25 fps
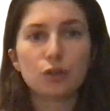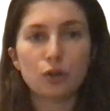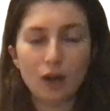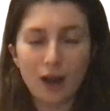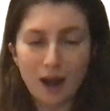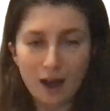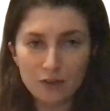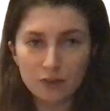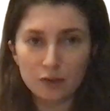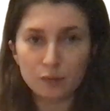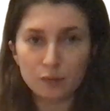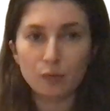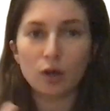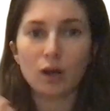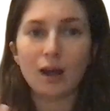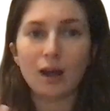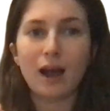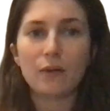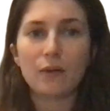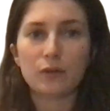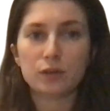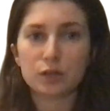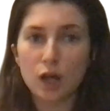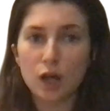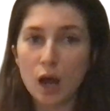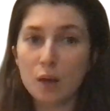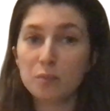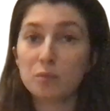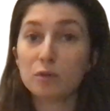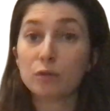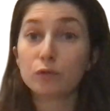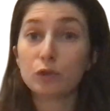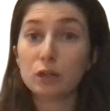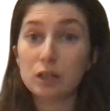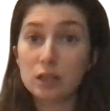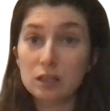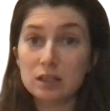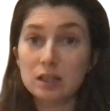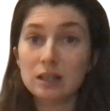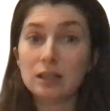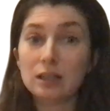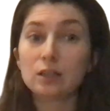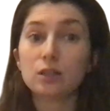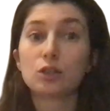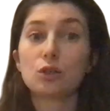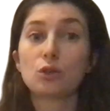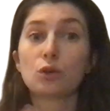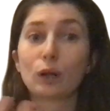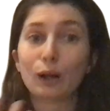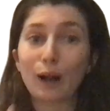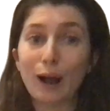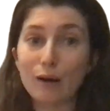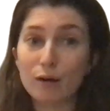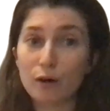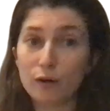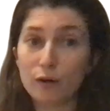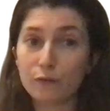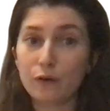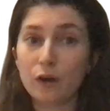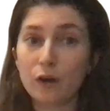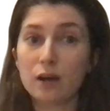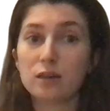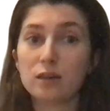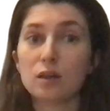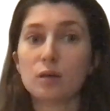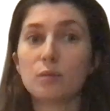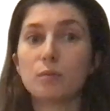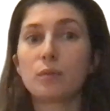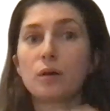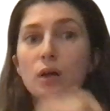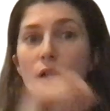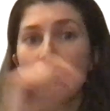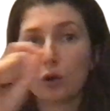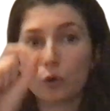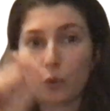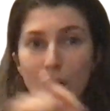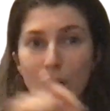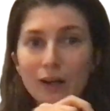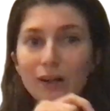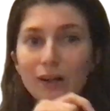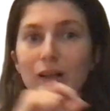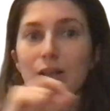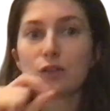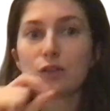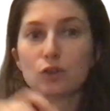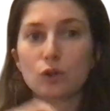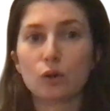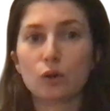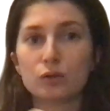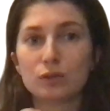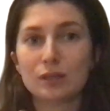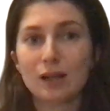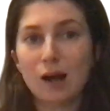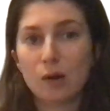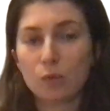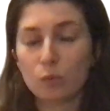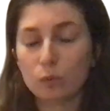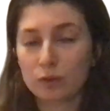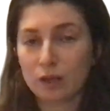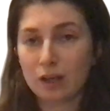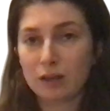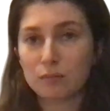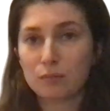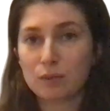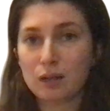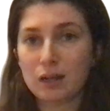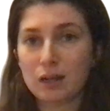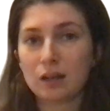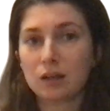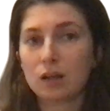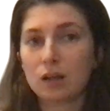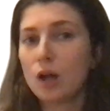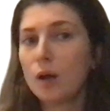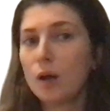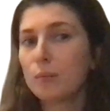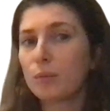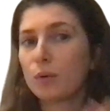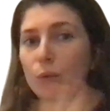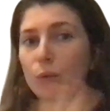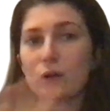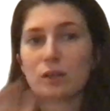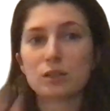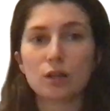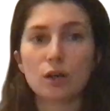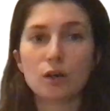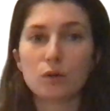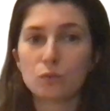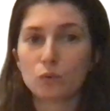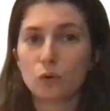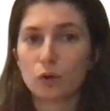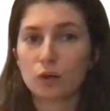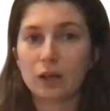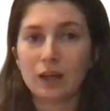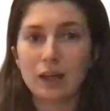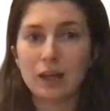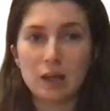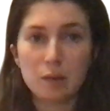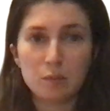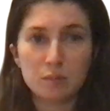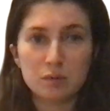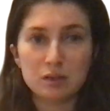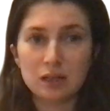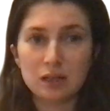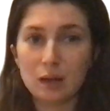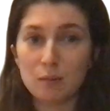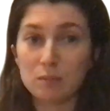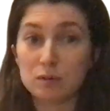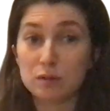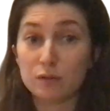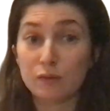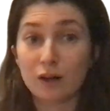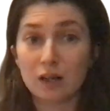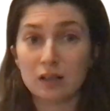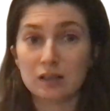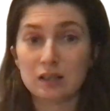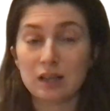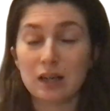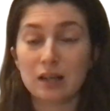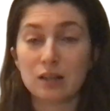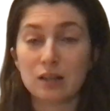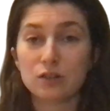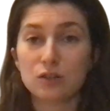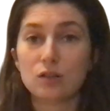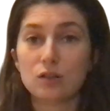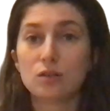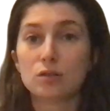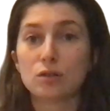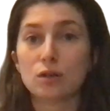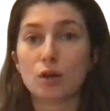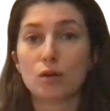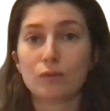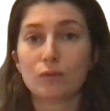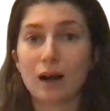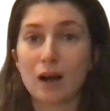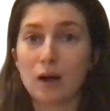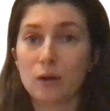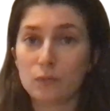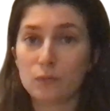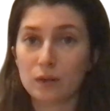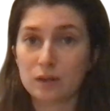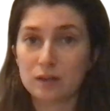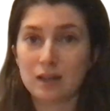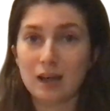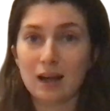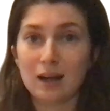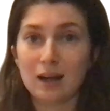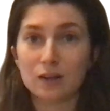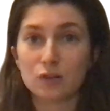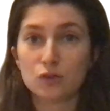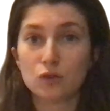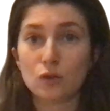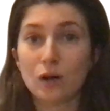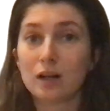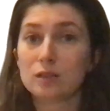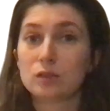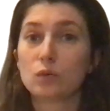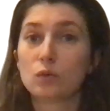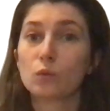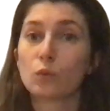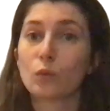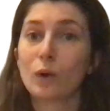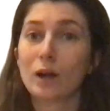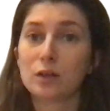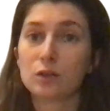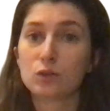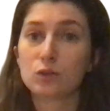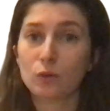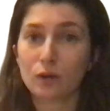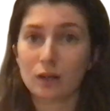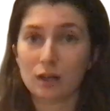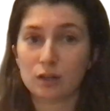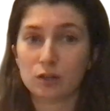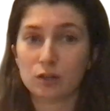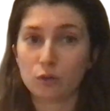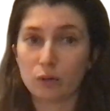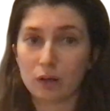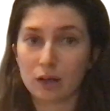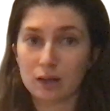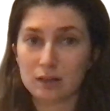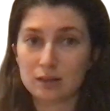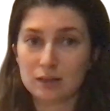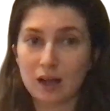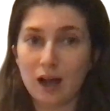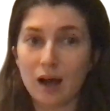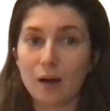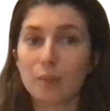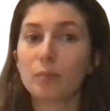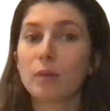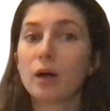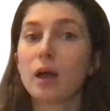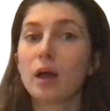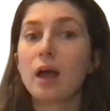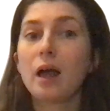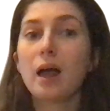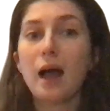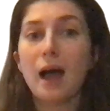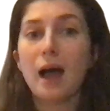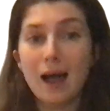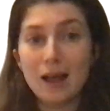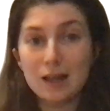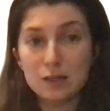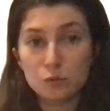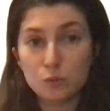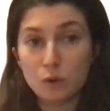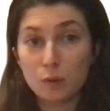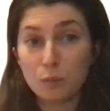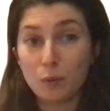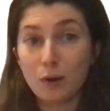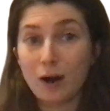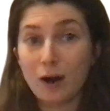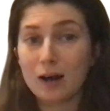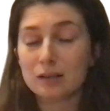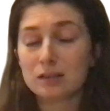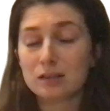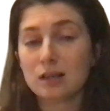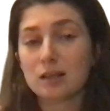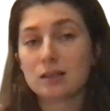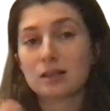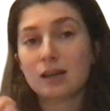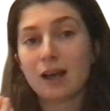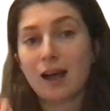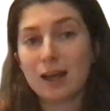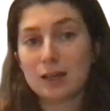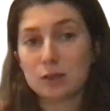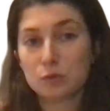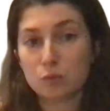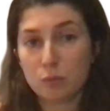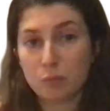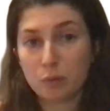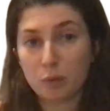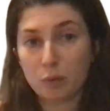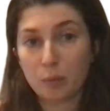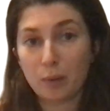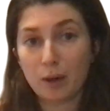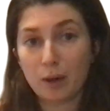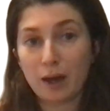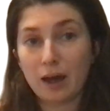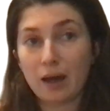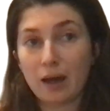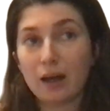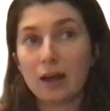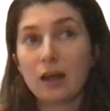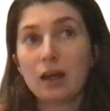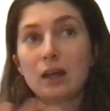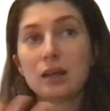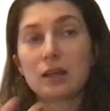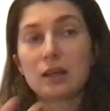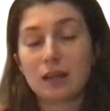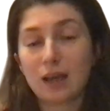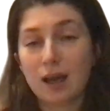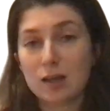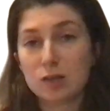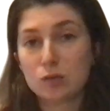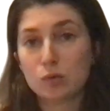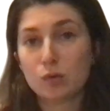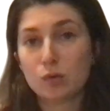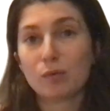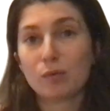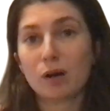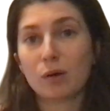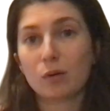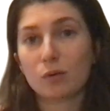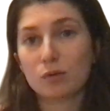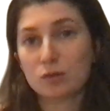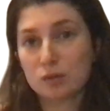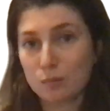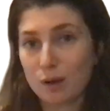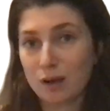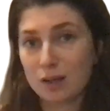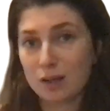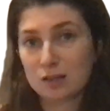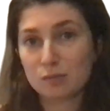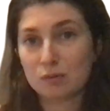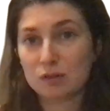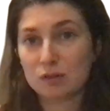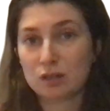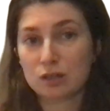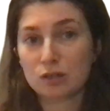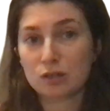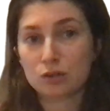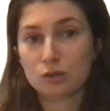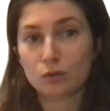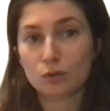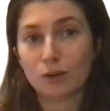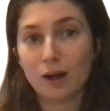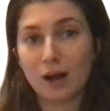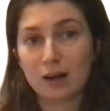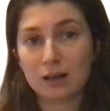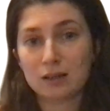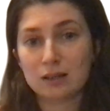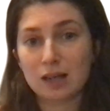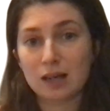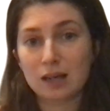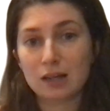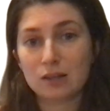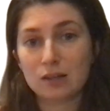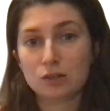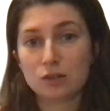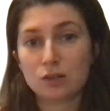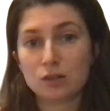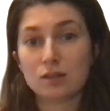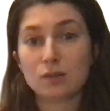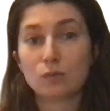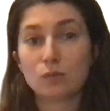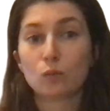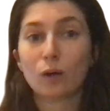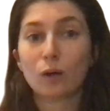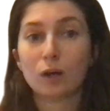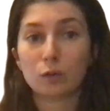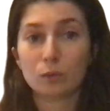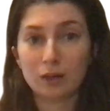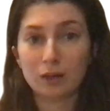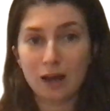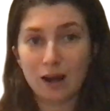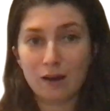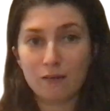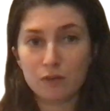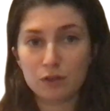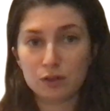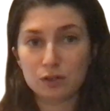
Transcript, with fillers: at the mo- at the time of reading you clarify them quickly jot down what they mean but we don't want heaps and heaps of annotations around this extract when you're in your exam as we practice as we prepare yes we might want to make some additional annotations when we have the